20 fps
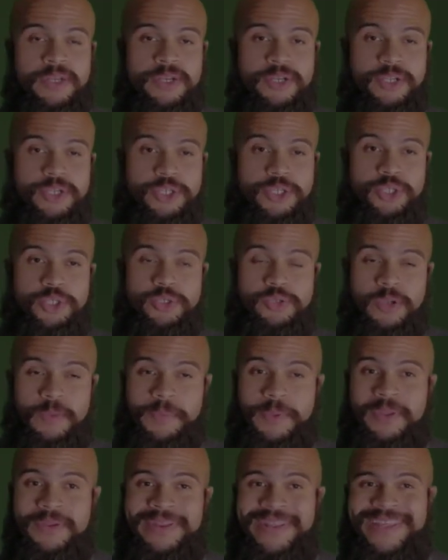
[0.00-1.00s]

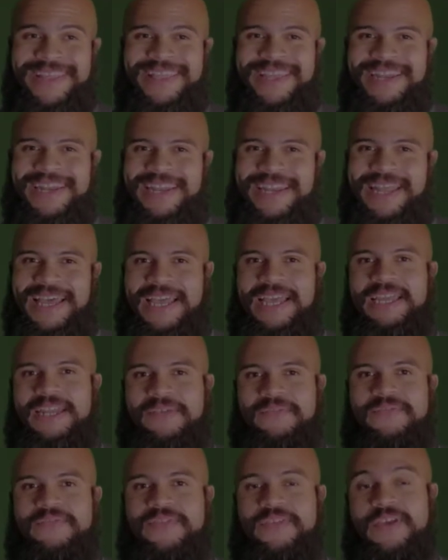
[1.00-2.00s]
Distributing the
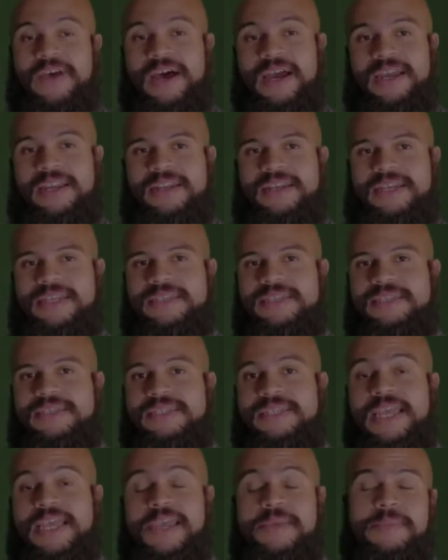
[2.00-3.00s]
negative sign is the
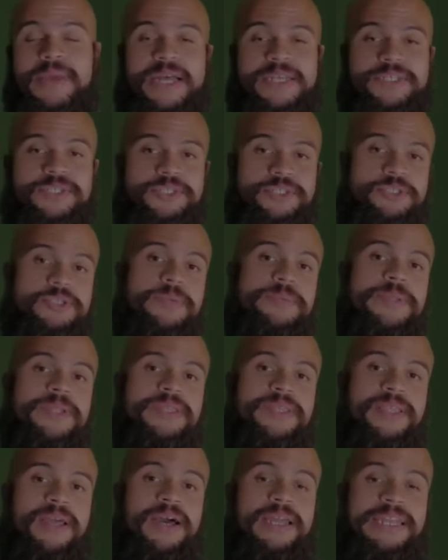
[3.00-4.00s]
same as
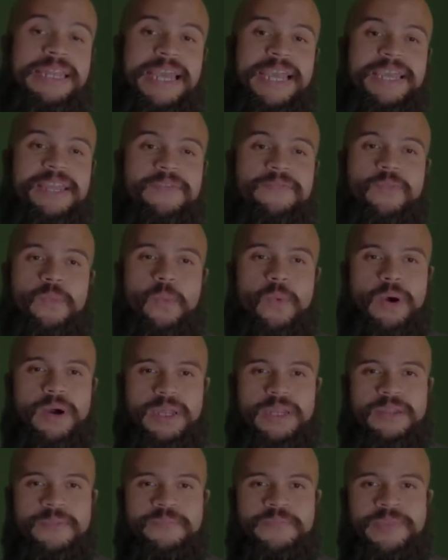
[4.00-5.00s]
distributing a
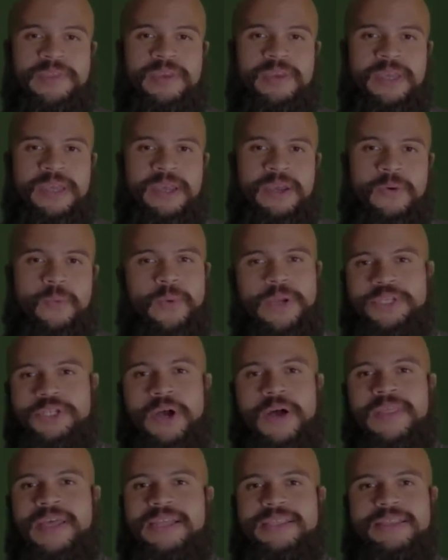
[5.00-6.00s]
-1, which
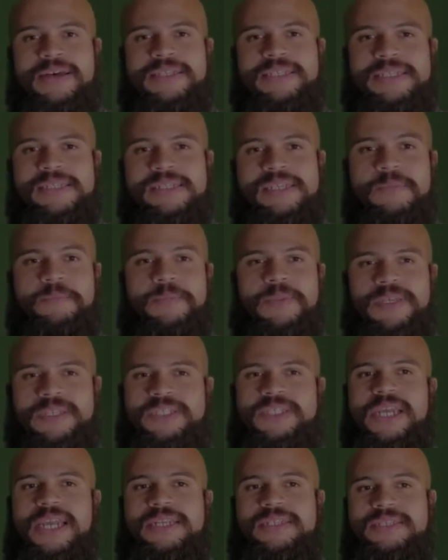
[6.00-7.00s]
all that does is simply
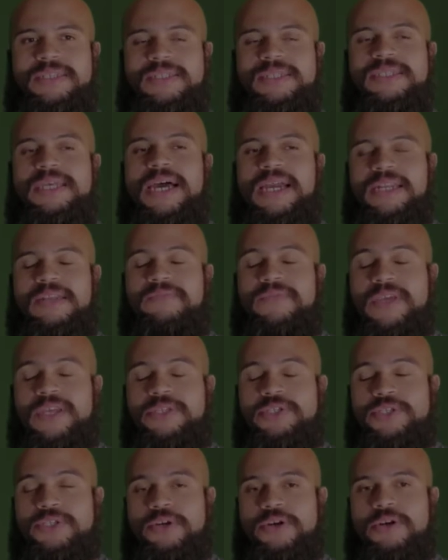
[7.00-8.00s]
change the sign of
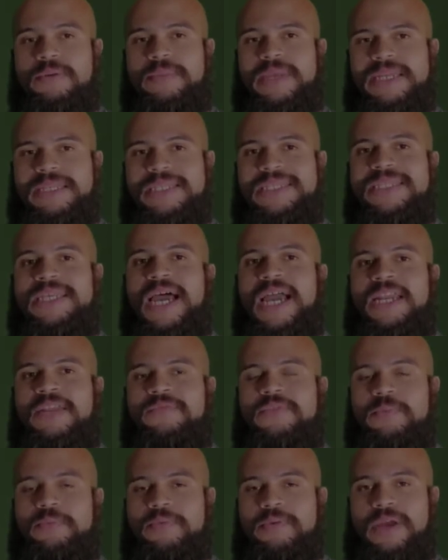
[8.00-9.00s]
each term inside
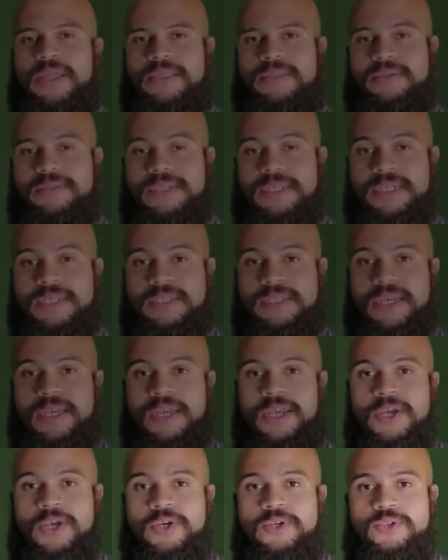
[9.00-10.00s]
of the parentheses
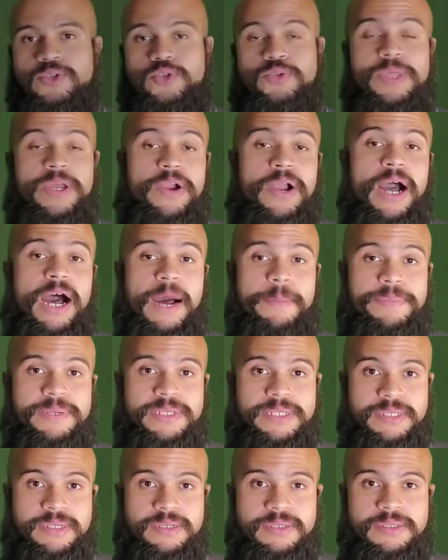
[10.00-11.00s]
to their
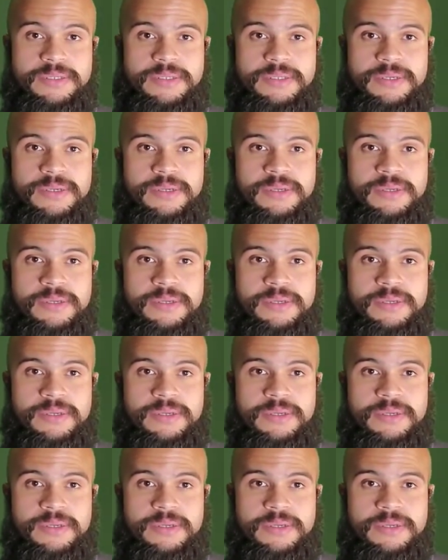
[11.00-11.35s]
opposites.